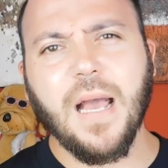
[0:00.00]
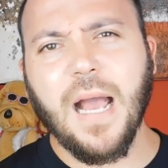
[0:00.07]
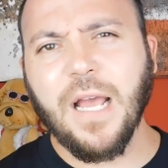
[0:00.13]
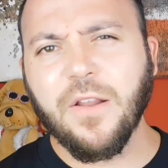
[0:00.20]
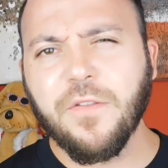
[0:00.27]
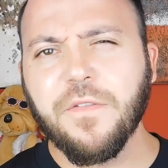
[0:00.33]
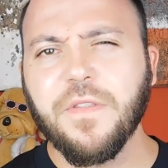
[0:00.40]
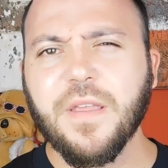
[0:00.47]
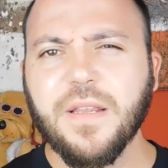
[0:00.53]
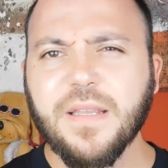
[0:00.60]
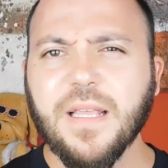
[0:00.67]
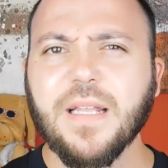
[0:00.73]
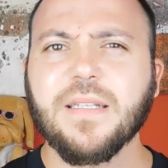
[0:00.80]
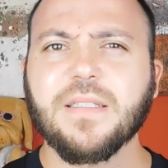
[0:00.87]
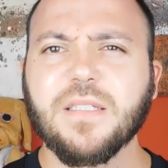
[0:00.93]
I don't think
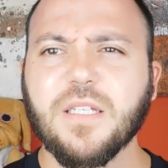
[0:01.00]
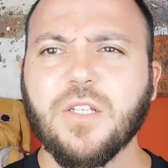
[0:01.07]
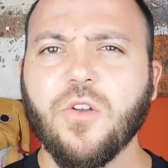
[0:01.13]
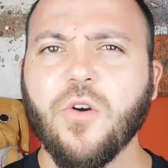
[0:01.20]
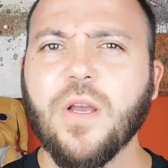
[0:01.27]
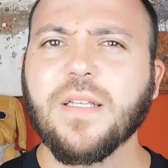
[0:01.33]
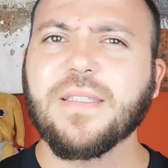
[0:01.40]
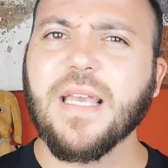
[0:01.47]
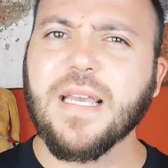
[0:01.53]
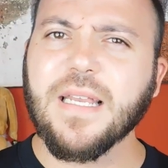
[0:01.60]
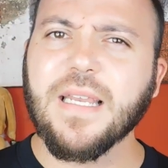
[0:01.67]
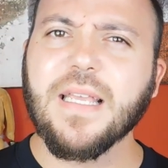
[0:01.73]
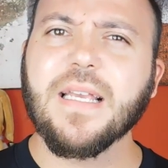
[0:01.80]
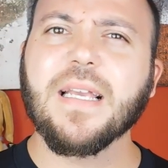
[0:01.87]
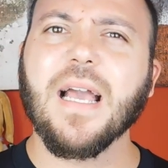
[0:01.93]
that, you know, a
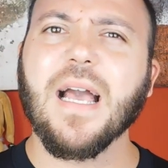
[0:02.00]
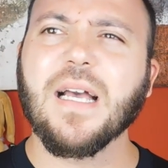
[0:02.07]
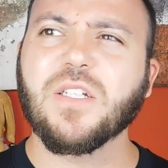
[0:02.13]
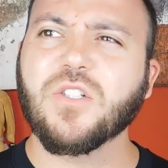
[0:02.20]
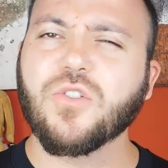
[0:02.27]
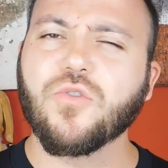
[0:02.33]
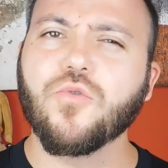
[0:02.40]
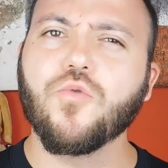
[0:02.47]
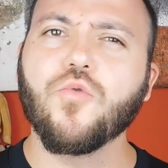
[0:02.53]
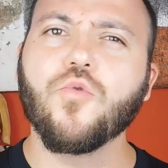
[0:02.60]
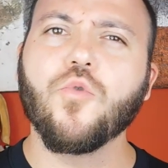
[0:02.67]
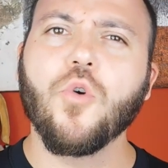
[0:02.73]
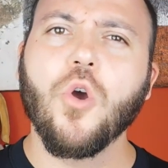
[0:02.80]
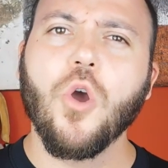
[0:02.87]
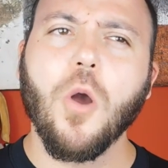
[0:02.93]
technique has to
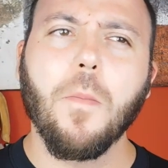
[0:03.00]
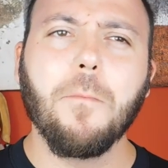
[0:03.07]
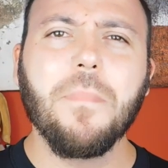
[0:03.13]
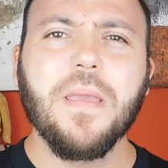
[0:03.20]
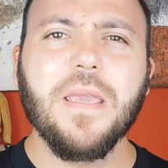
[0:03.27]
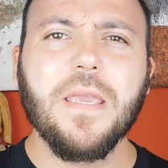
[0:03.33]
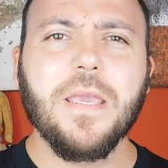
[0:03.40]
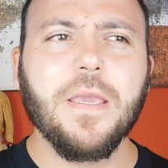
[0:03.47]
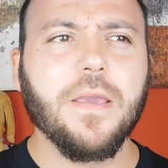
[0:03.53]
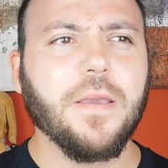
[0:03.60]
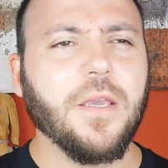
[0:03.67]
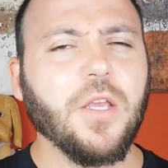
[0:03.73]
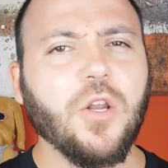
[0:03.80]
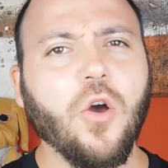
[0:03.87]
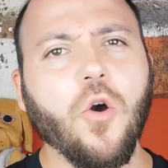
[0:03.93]
be,
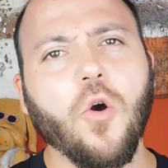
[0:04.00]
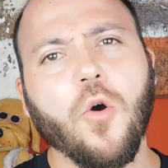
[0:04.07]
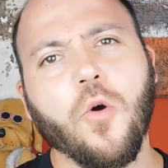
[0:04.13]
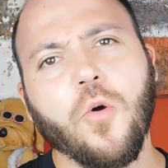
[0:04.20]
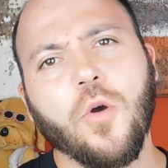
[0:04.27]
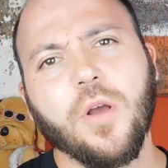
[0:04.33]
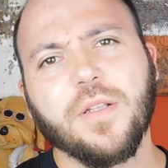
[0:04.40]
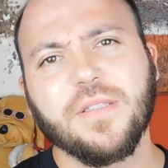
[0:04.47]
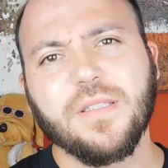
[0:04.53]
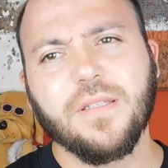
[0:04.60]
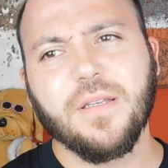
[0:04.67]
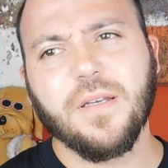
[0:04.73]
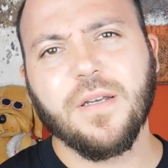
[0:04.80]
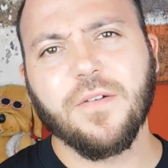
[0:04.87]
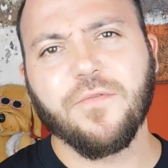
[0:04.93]
you know,
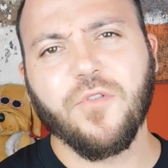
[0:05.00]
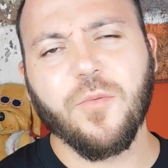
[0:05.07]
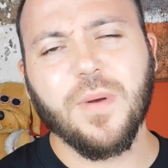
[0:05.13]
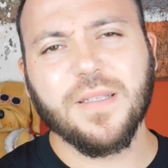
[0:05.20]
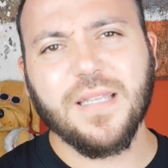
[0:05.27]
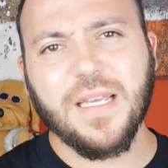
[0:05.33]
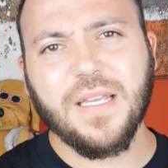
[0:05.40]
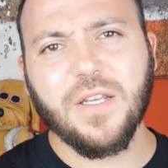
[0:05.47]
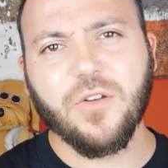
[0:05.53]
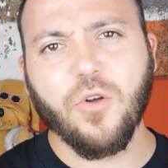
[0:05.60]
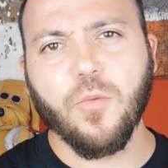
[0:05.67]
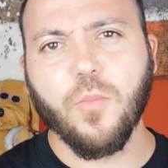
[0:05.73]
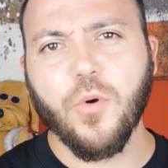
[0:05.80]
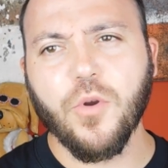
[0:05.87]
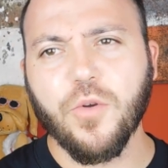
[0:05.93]
uh, from a
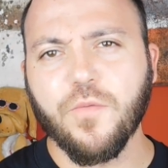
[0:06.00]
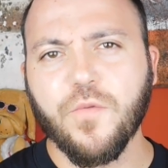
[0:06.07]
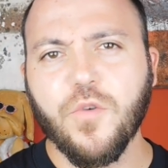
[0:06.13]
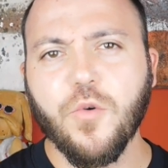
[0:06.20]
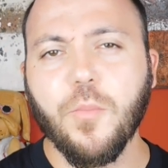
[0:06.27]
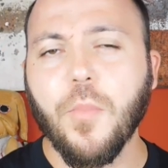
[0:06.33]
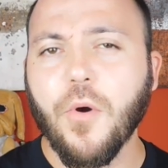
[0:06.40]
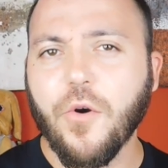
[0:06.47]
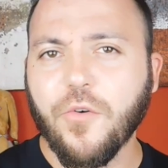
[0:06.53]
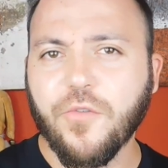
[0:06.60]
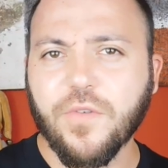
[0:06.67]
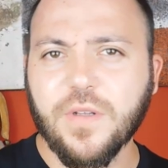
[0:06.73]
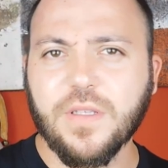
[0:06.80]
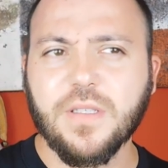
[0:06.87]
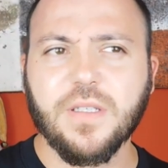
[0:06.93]
technical point of view,
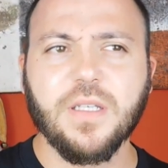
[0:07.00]
perfect.